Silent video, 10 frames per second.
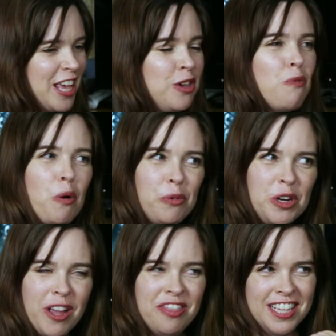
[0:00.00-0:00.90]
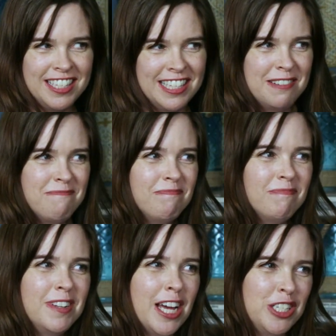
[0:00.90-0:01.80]
You won't regret this.
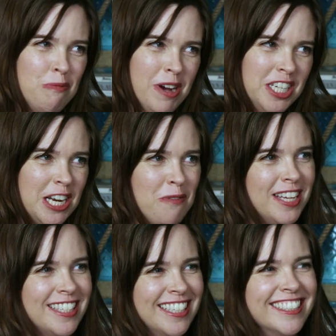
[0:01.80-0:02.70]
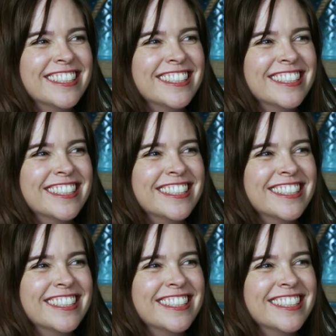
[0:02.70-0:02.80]
Not too much, anyways.